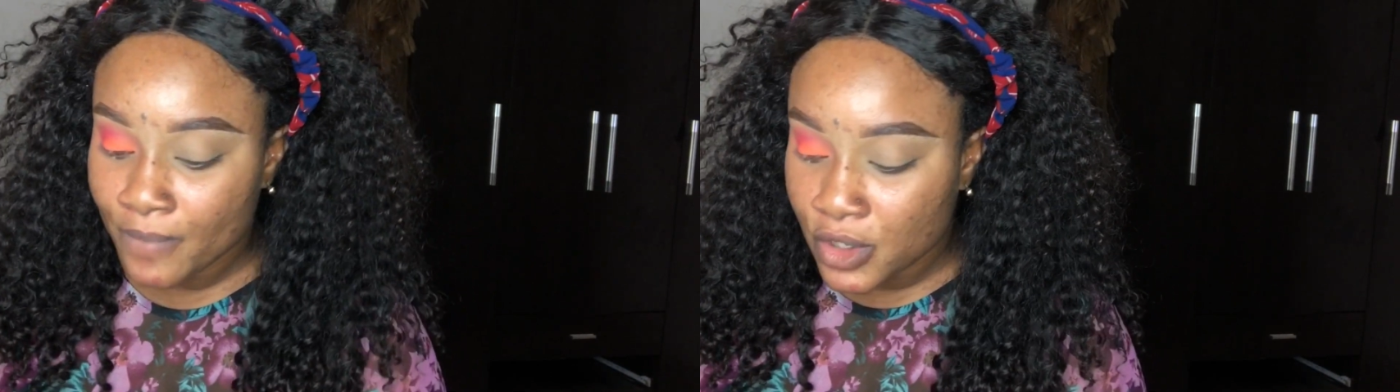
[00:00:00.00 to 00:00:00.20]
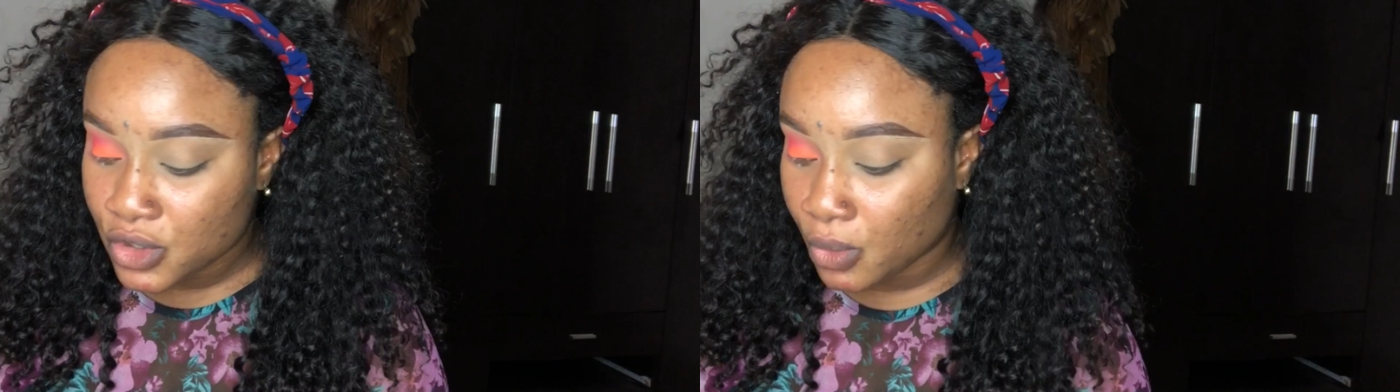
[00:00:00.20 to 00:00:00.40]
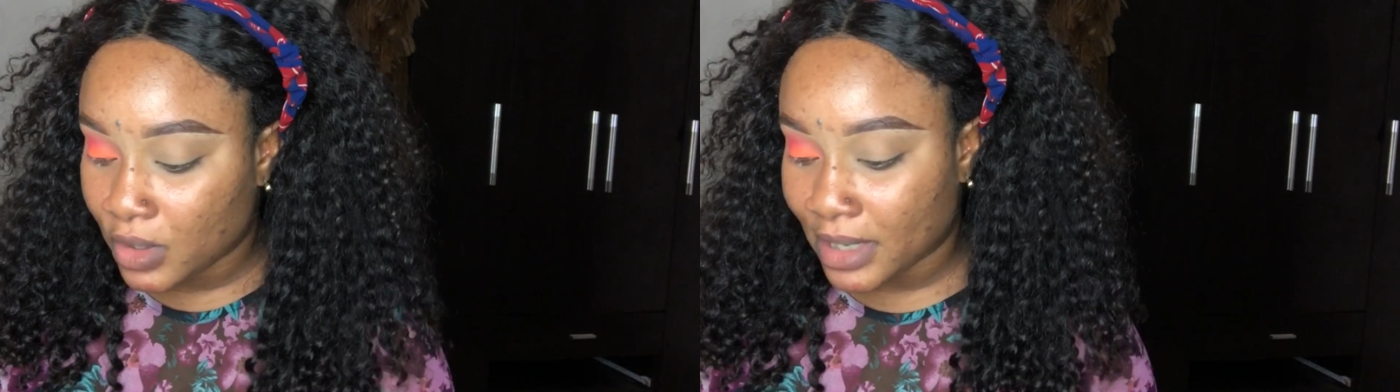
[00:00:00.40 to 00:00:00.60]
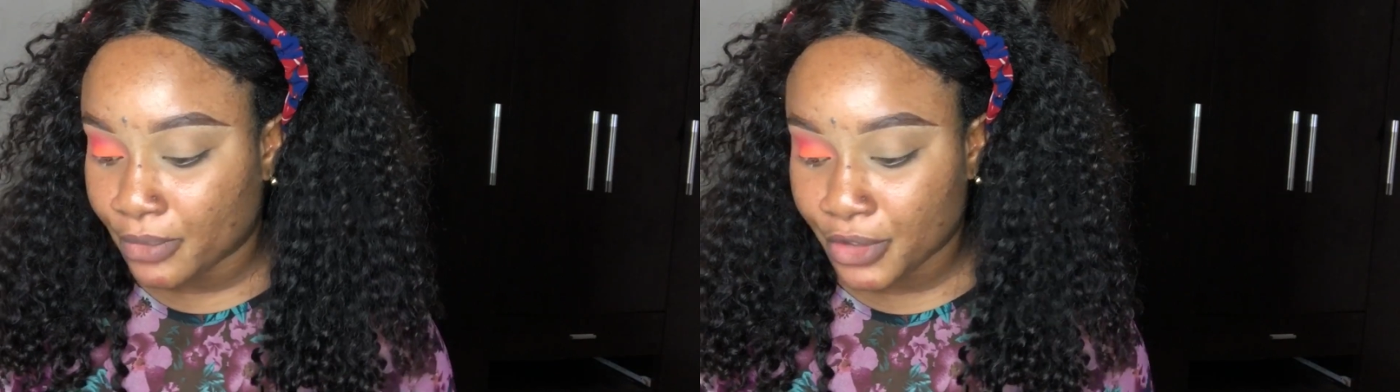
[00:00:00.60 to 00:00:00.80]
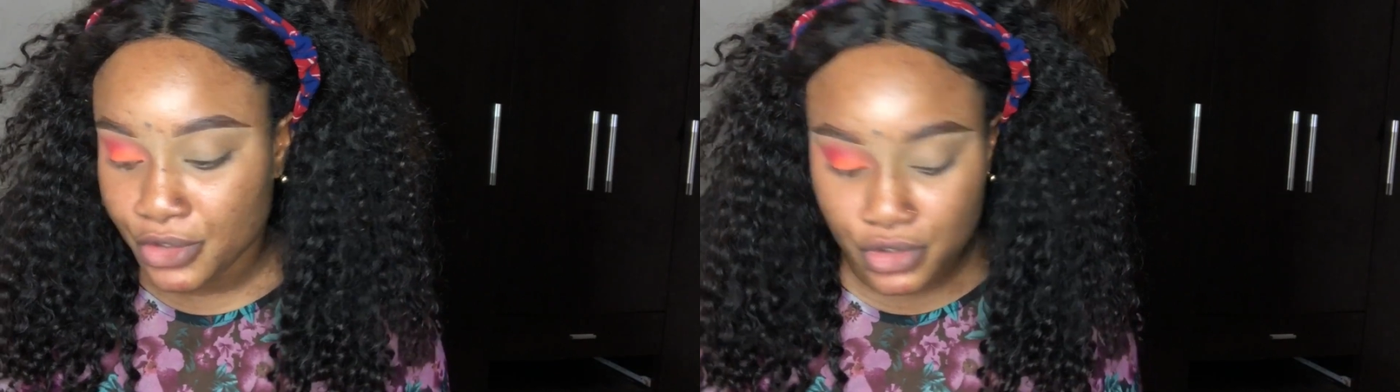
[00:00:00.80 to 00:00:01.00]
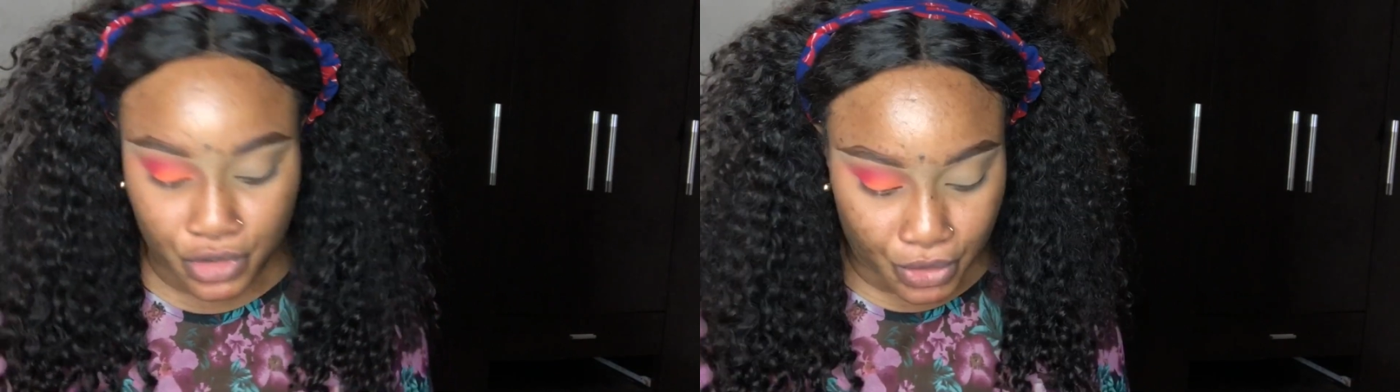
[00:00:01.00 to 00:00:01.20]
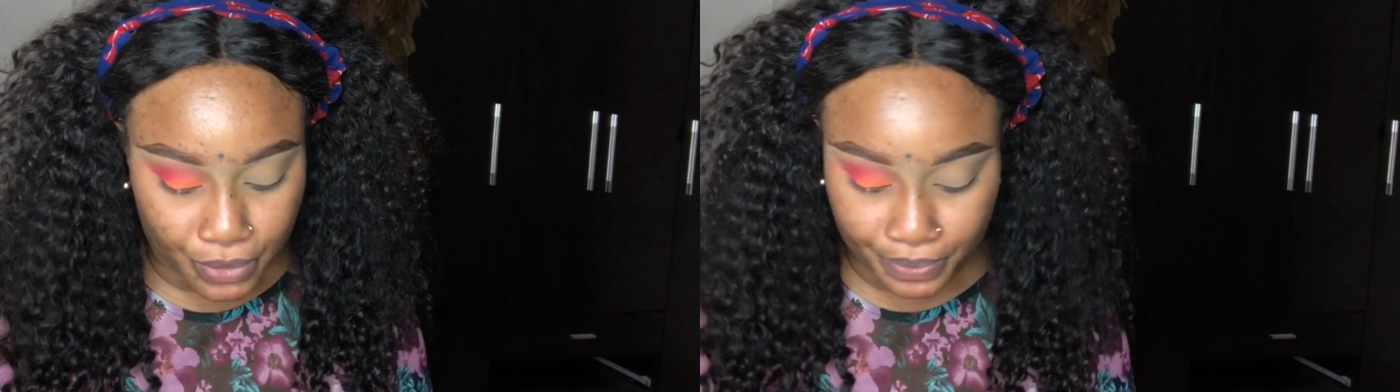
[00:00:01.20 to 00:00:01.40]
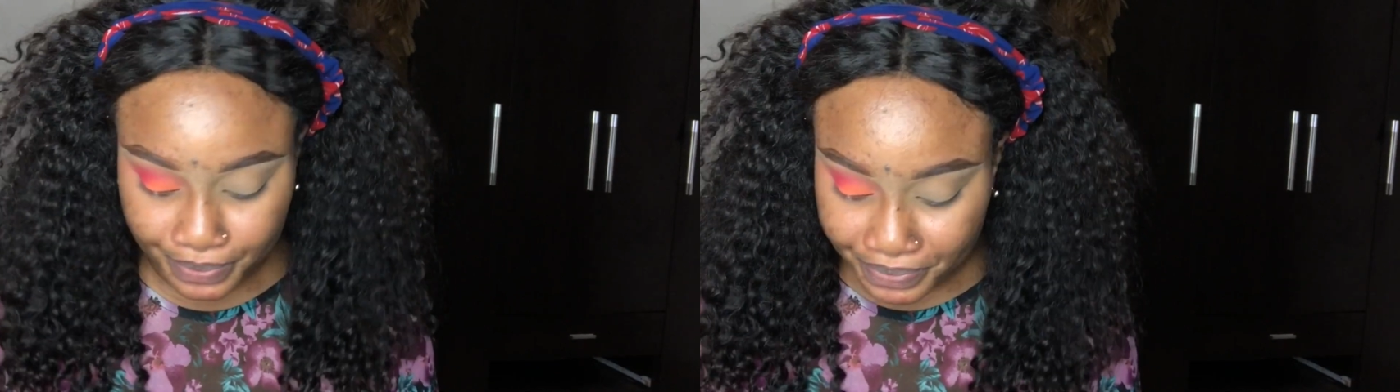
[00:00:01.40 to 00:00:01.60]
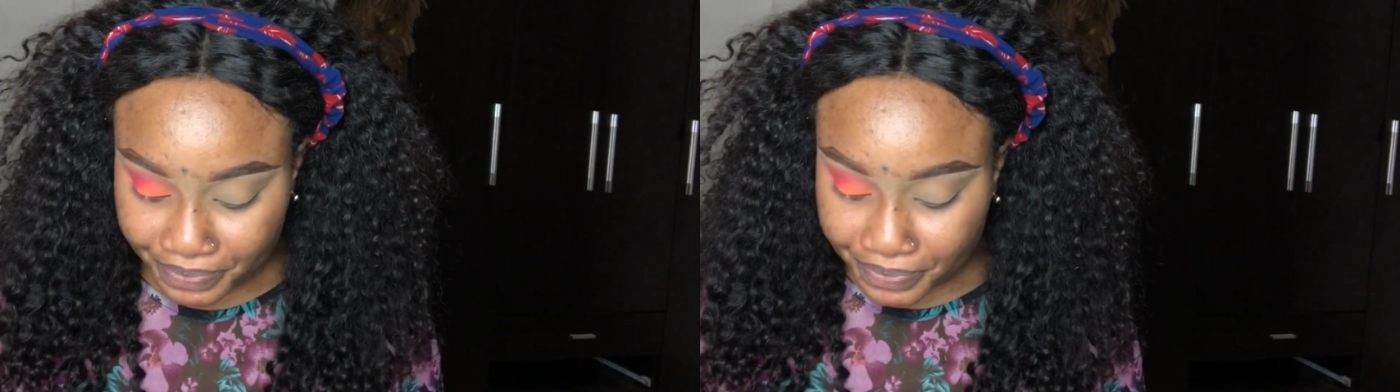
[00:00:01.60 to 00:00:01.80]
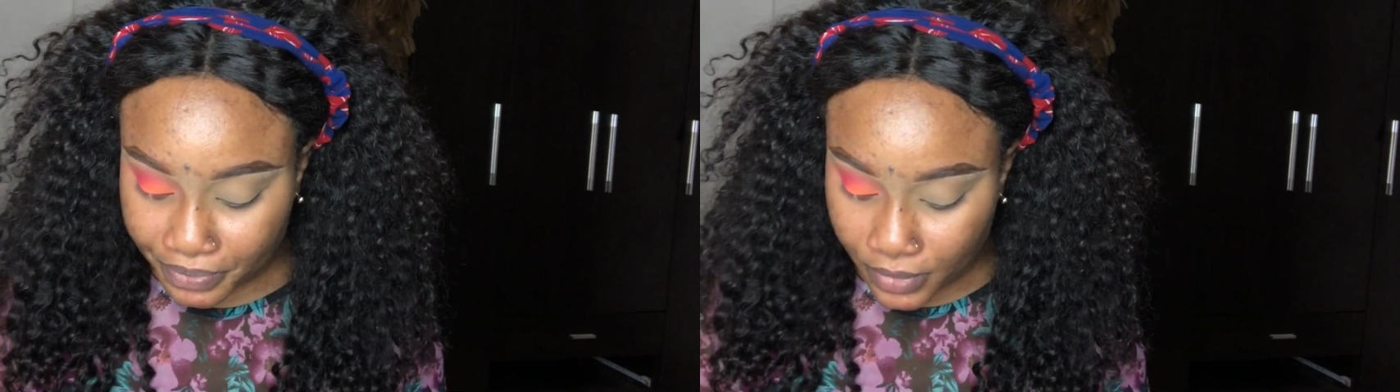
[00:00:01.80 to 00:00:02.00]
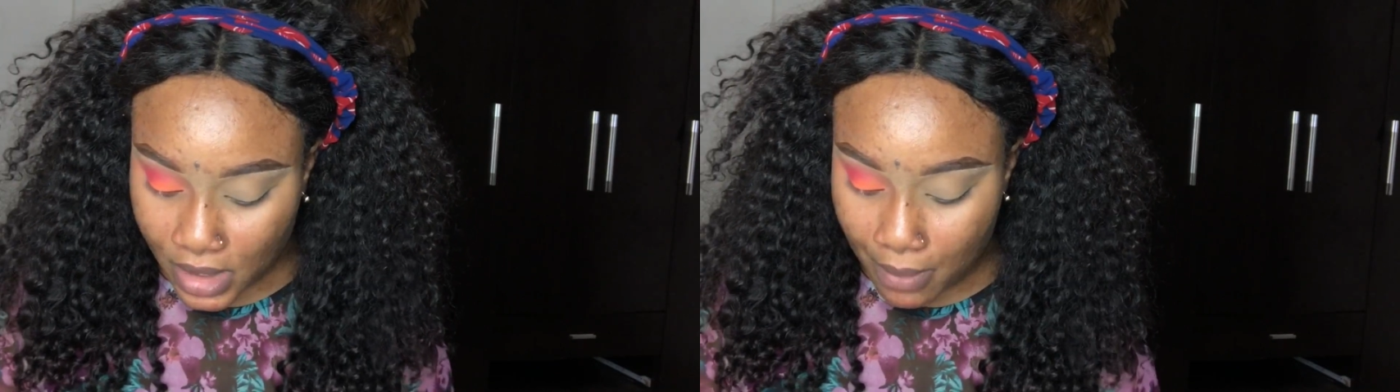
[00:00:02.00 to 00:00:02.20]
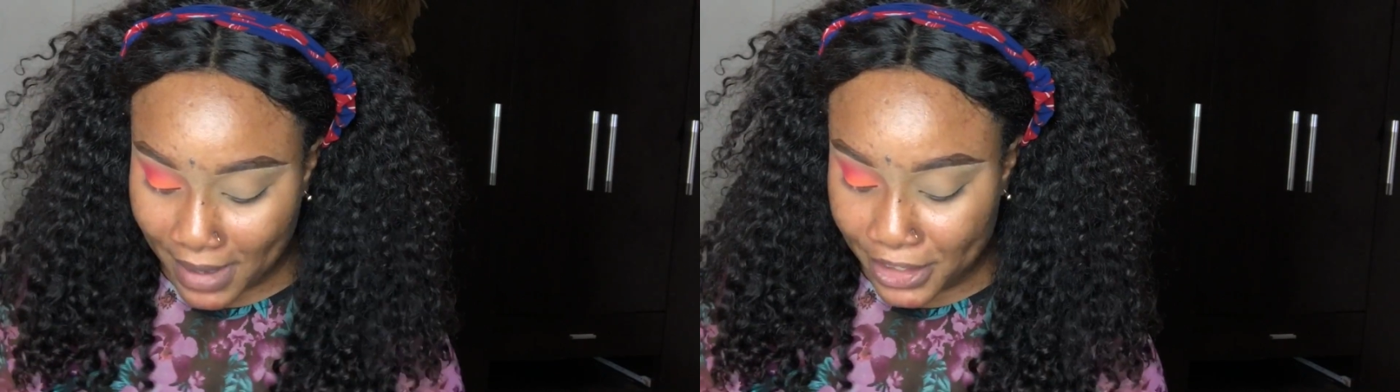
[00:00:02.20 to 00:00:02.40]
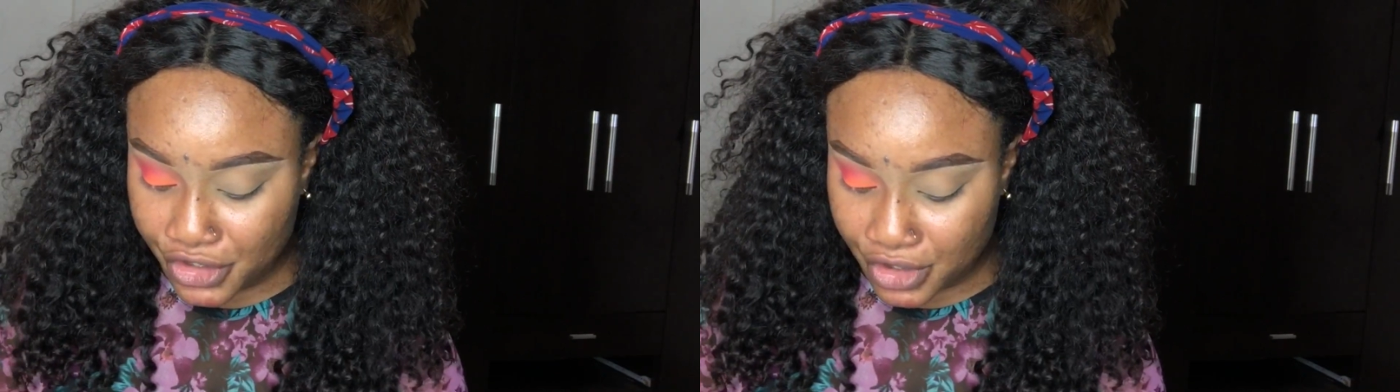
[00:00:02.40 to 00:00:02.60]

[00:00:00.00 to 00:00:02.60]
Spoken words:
So what I'm going to do, mind